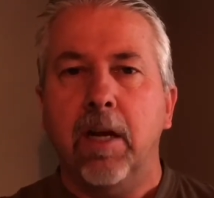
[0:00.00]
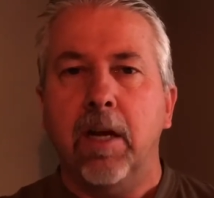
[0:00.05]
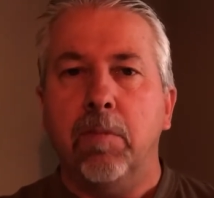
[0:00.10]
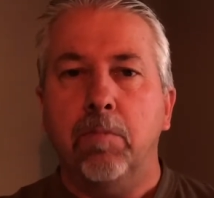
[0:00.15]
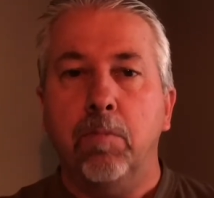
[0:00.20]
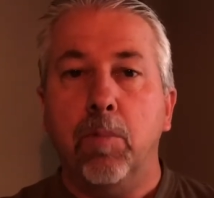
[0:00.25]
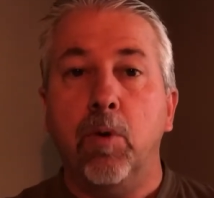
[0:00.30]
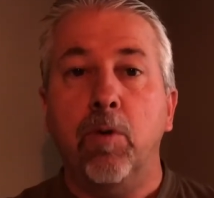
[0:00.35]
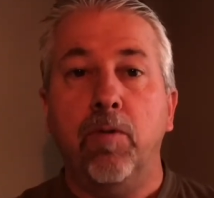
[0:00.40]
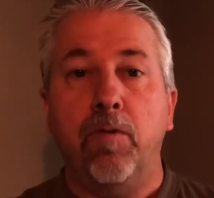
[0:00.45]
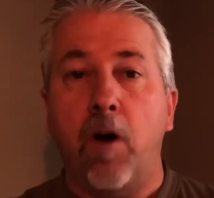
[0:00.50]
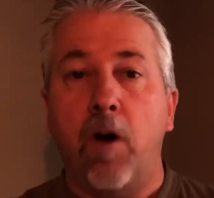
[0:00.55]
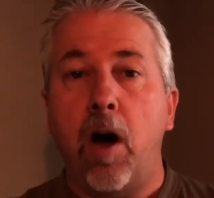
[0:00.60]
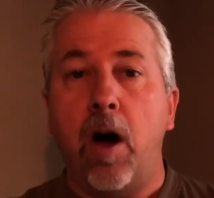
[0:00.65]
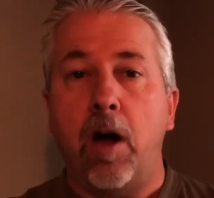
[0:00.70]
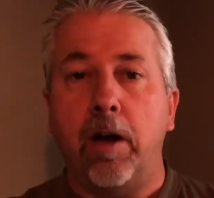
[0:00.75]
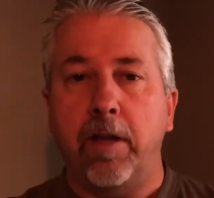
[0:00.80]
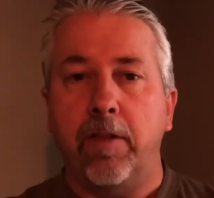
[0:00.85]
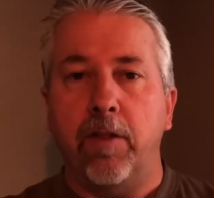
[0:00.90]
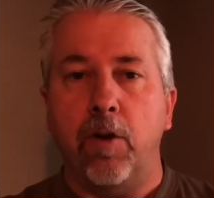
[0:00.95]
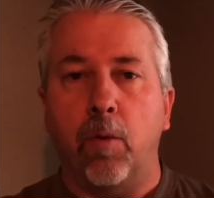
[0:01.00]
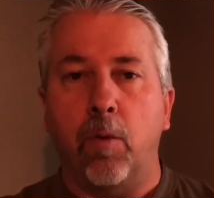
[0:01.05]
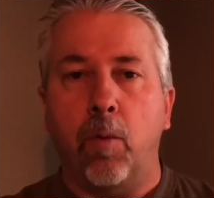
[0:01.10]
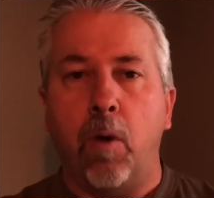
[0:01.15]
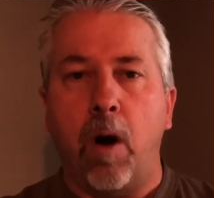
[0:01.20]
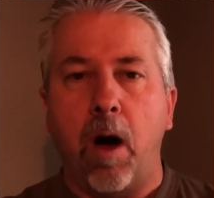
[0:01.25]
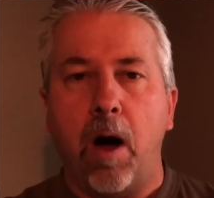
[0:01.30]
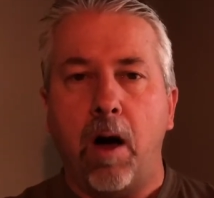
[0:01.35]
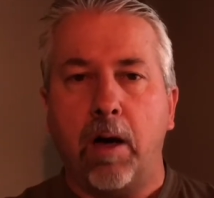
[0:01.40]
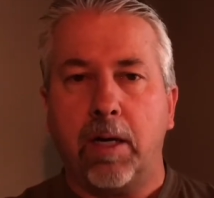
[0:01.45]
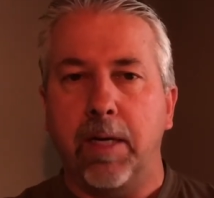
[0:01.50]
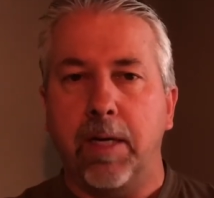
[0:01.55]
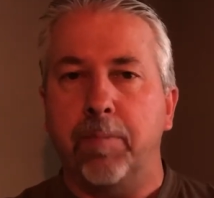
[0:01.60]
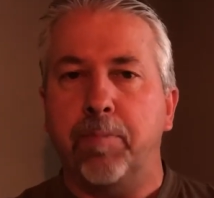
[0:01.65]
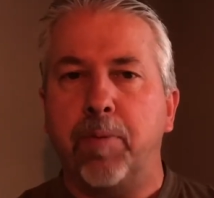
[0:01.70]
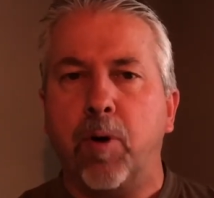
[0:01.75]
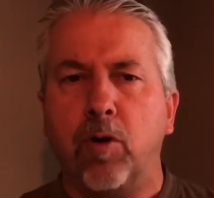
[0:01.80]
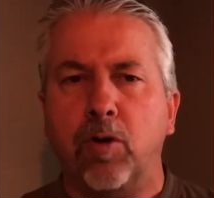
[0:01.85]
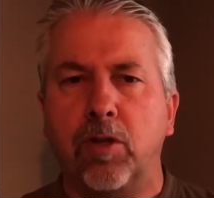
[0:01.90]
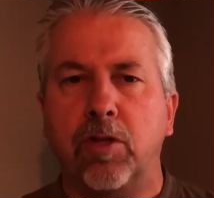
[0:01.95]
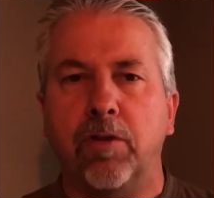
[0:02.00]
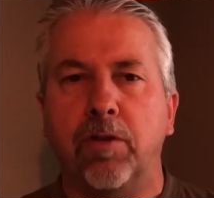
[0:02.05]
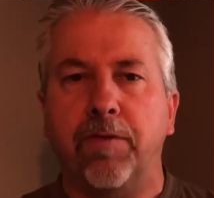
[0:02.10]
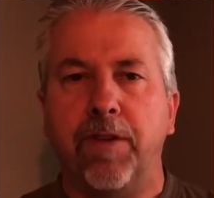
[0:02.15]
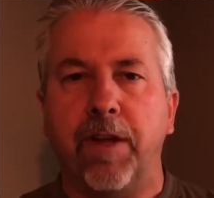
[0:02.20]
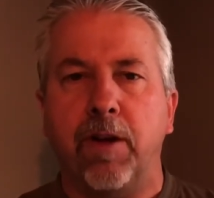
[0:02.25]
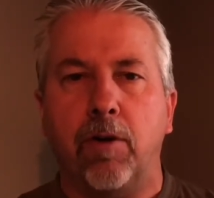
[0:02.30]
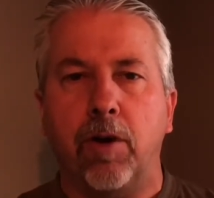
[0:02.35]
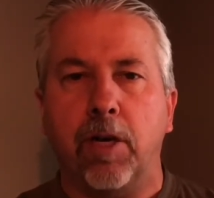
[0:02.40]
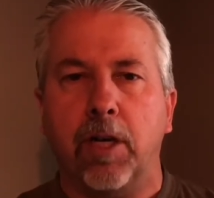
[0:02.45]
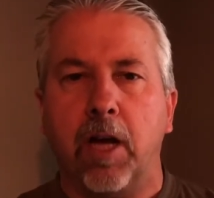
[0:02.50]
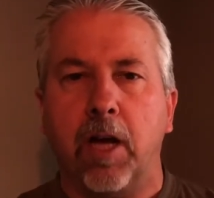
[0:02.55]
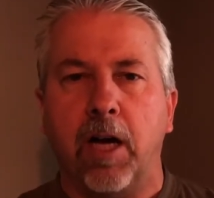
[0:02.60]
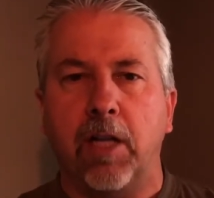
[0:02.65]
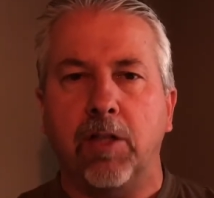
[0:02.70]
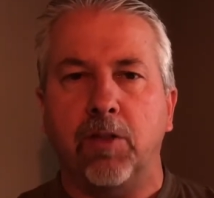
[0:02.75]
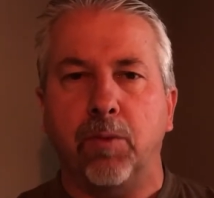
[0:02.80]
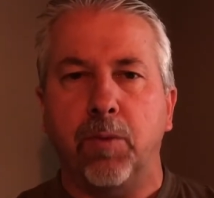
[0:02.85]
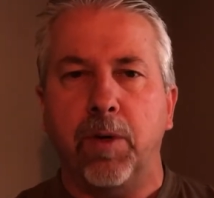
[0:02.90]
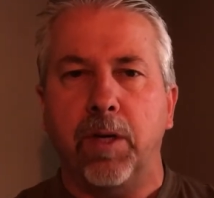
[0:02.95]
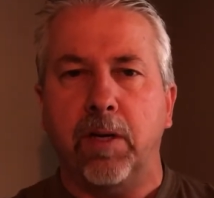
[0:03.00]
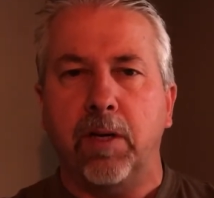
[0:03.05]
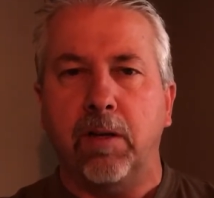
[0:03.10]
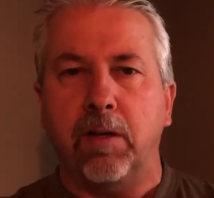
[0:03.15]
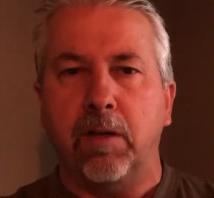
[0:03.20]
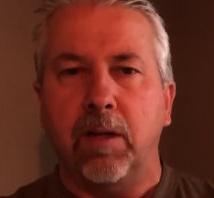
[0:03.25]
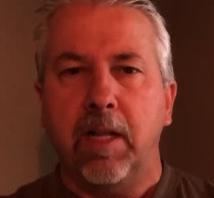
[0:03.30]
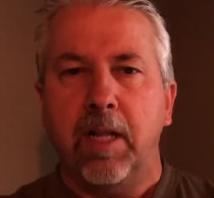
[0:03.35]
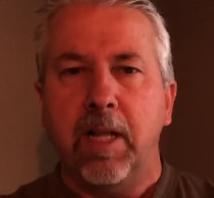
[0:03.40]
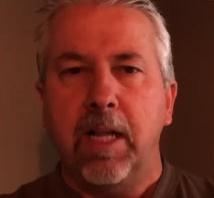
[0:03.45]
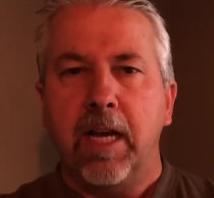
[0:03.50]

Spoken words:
move on in their walk and persevere in God's will